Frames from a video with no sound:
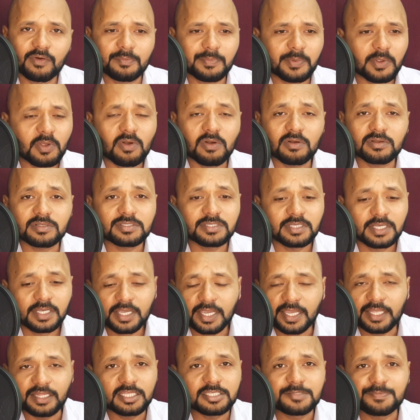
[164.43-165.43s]
because
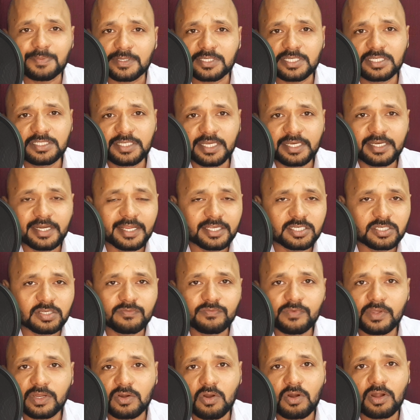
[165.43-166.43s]
in this present generation
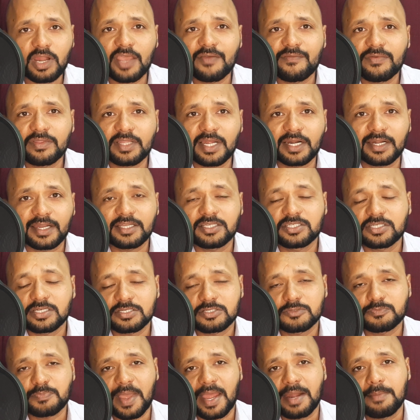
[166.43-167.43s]
we are not having the attention
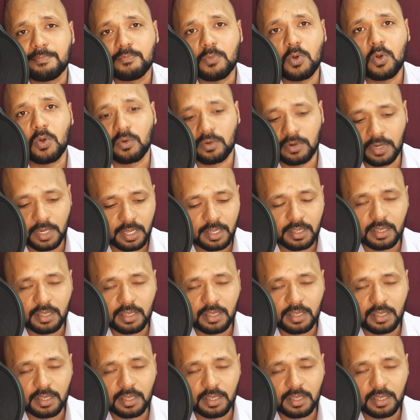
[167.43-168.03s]
span more.